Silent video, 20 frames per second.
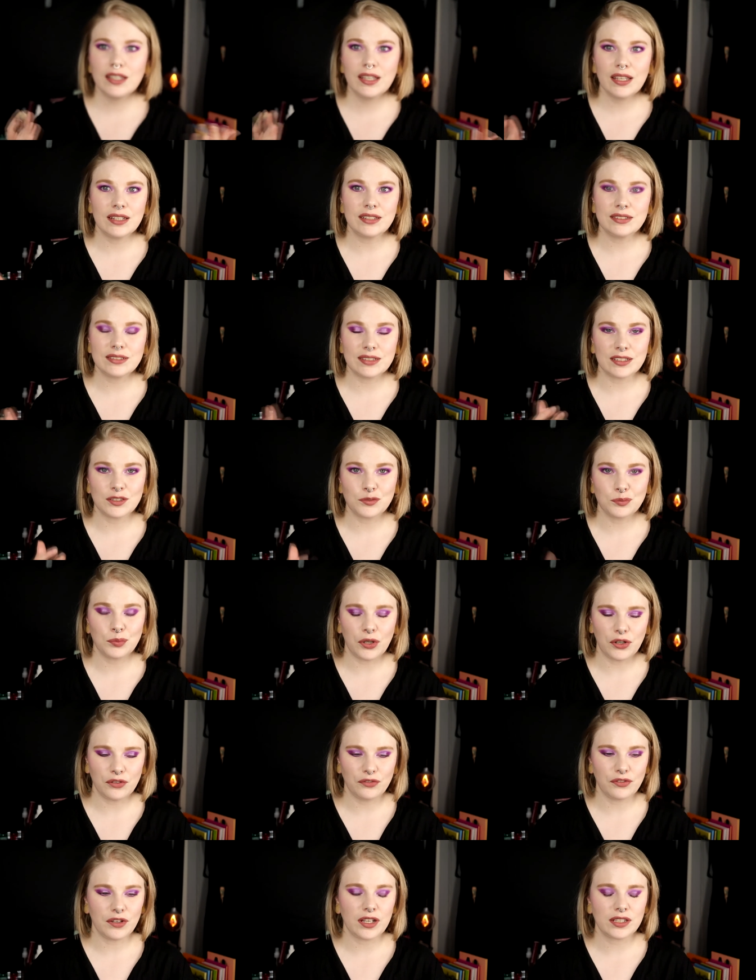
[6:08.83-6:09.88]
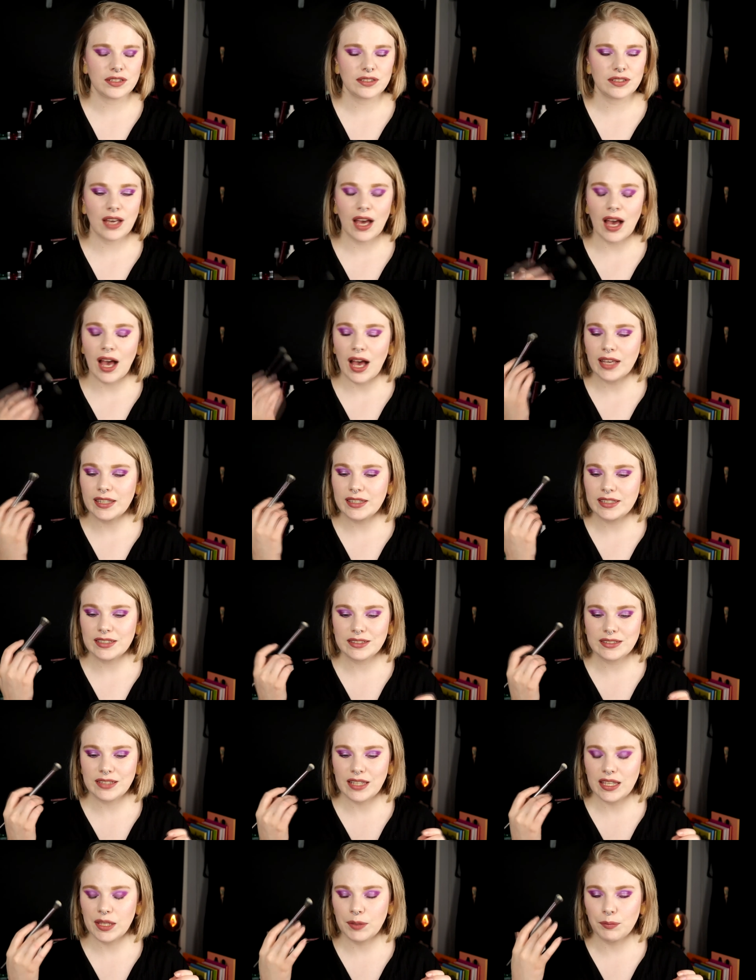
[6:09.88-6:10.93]
it is just perfect. I can
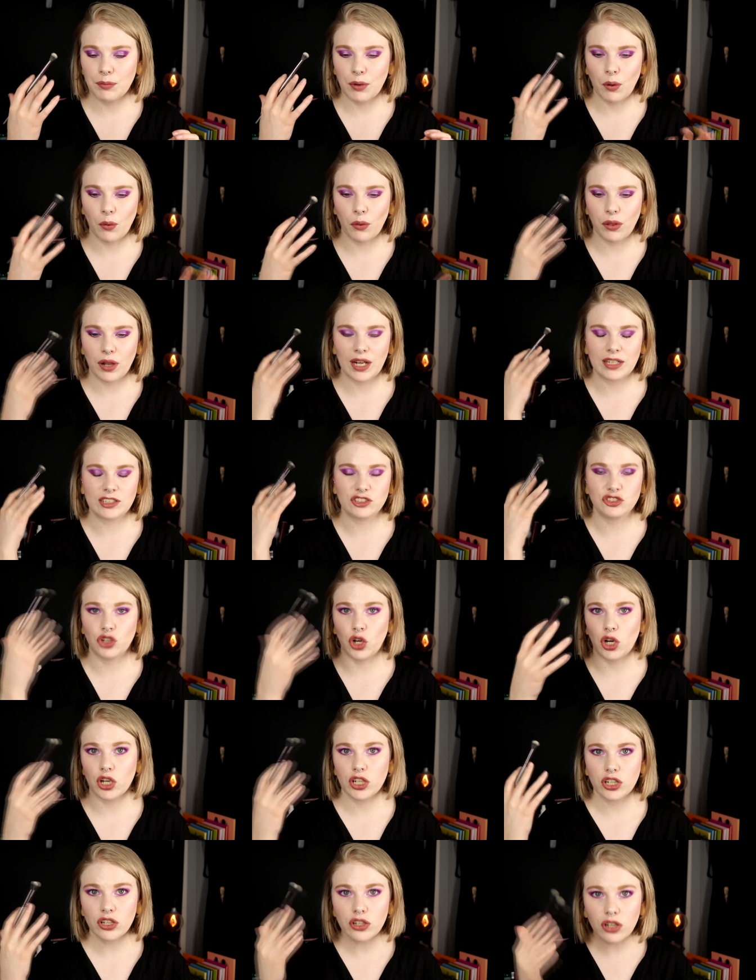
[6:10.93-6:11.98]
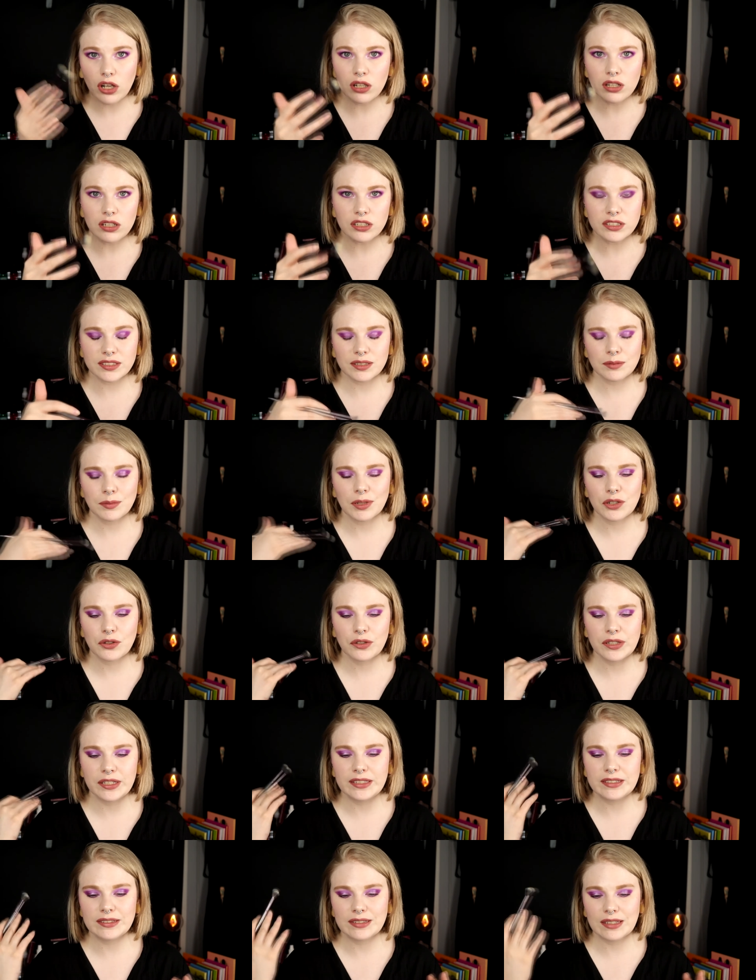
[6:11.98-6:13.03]
take both like darker colors in my
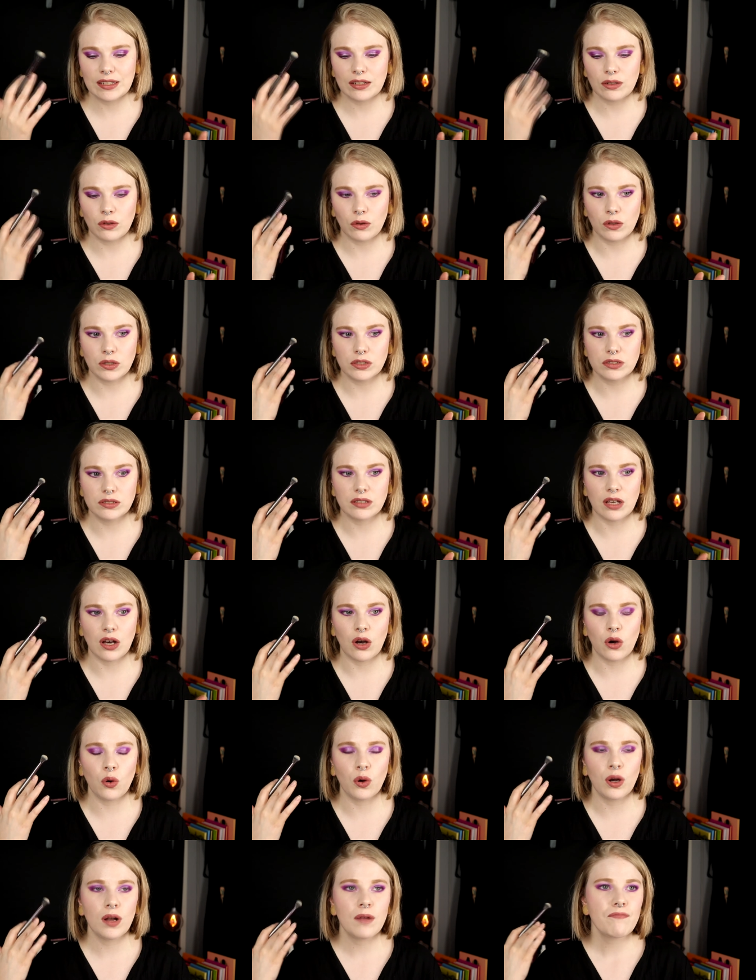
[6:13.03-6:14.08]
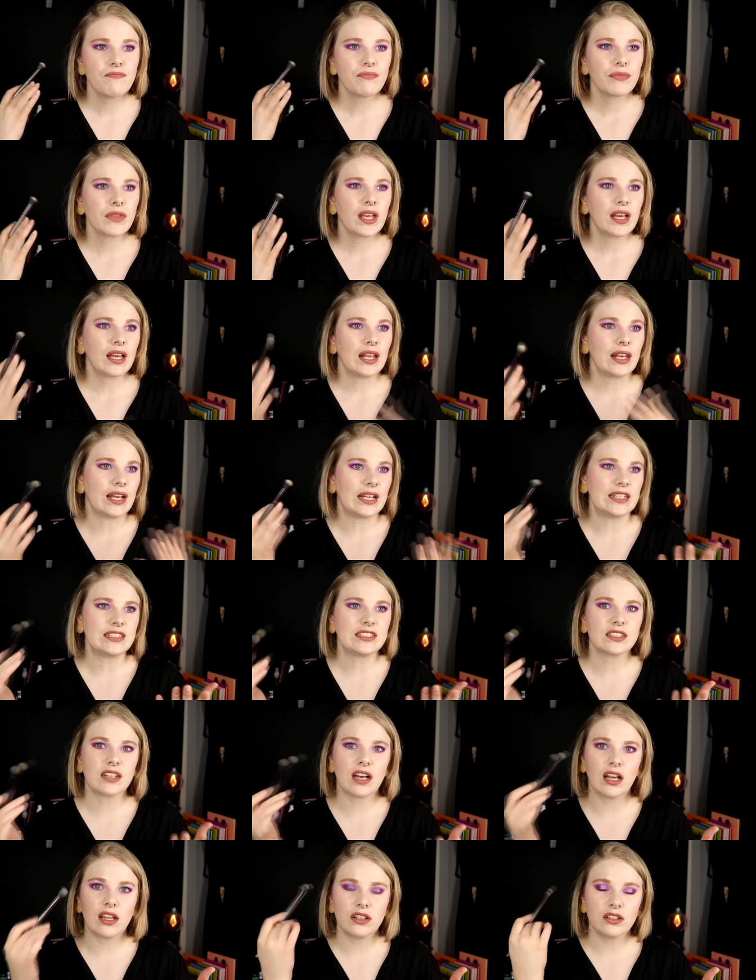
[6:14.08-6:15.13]
crease and also lighter
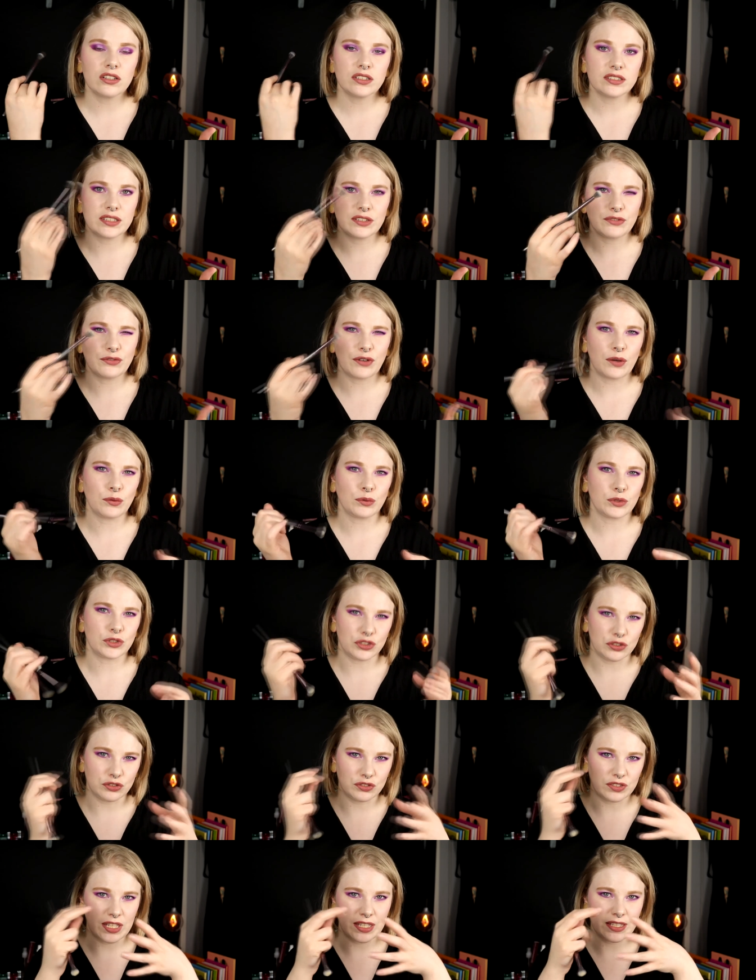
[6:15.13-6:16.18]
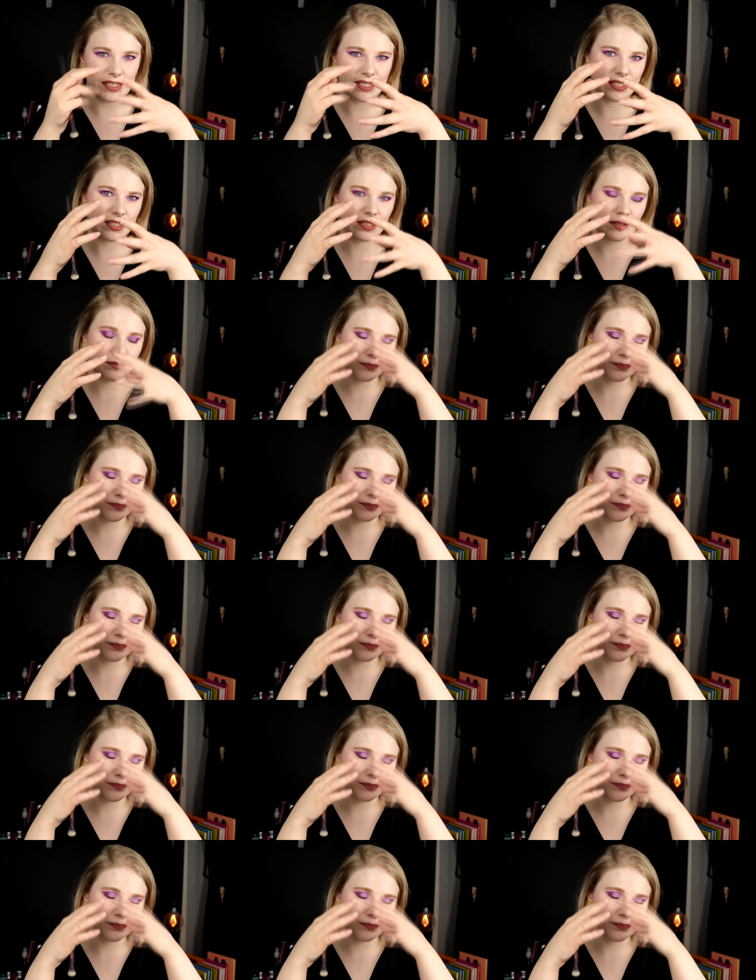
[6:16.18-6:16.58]
colors if I want to take